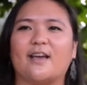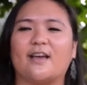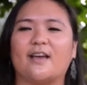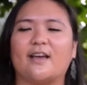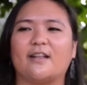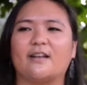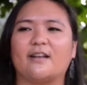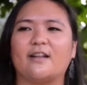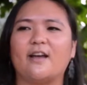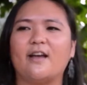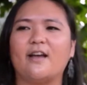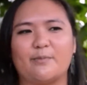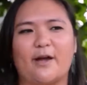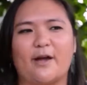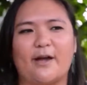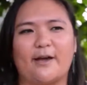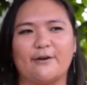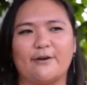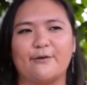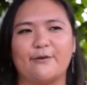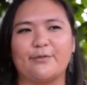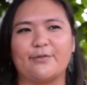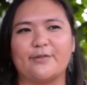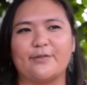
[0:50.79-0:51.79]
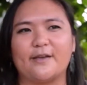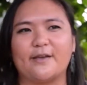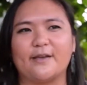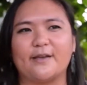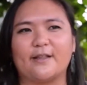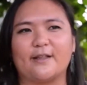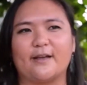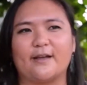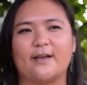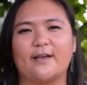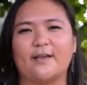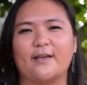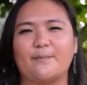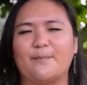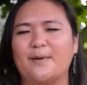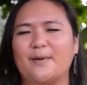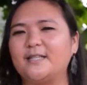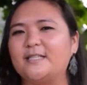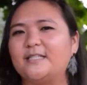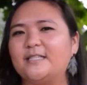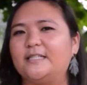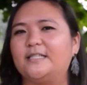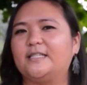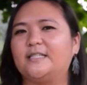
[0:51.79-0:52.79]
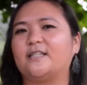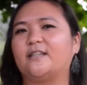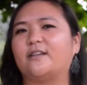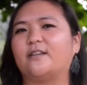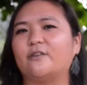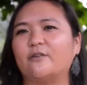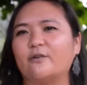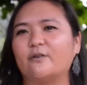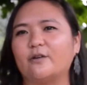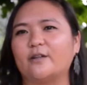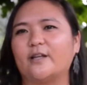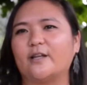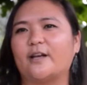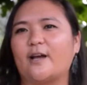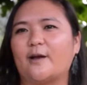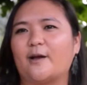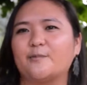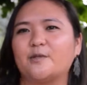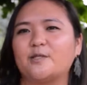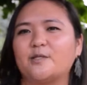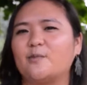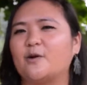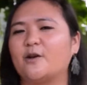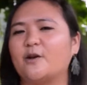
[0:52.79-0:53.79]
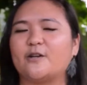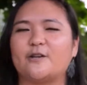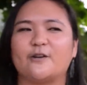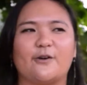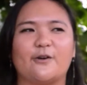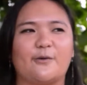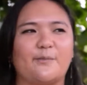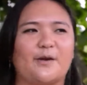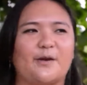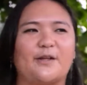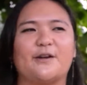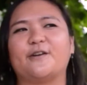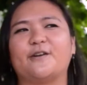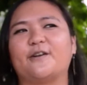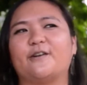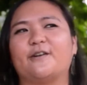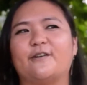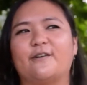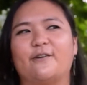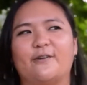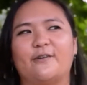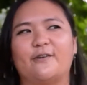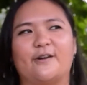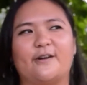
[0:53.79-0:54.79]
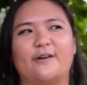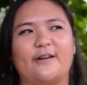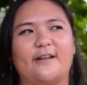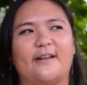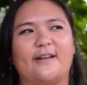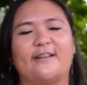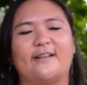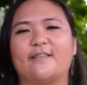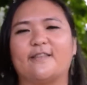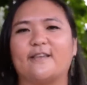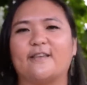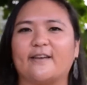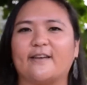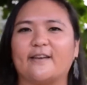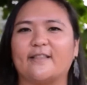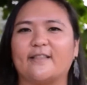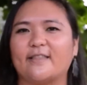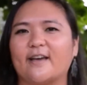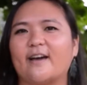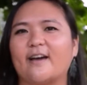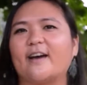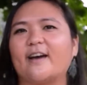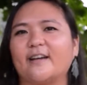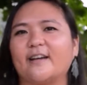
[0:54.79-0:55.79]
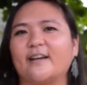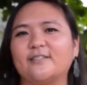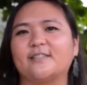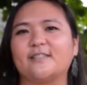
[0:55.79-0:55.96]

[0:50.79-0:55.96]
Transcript: and I don't think like mentally or like I'm smarter or better or anything like that.